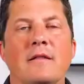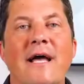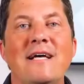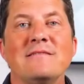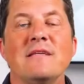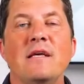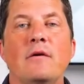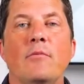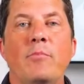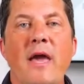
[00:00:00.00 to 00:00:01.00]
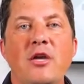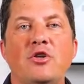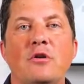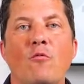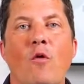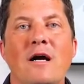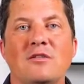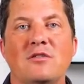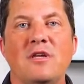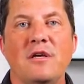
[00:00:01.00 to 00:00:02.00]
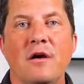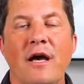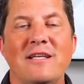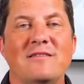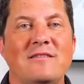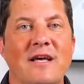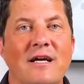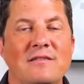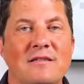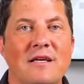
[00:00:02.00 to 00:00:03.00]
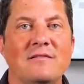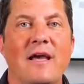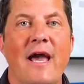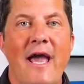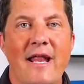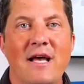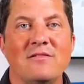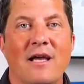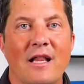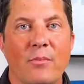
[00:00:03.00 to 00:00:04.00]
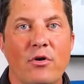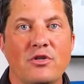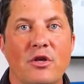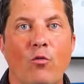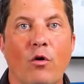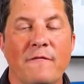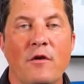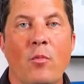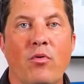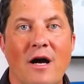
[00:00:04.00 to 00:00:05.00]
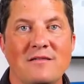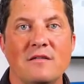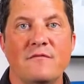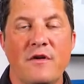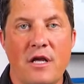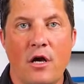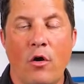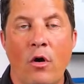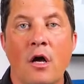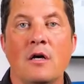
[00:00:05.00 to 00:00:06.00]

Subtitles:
Lastly, make sure to watch Sika and CIC's ADAS calibration workflow process video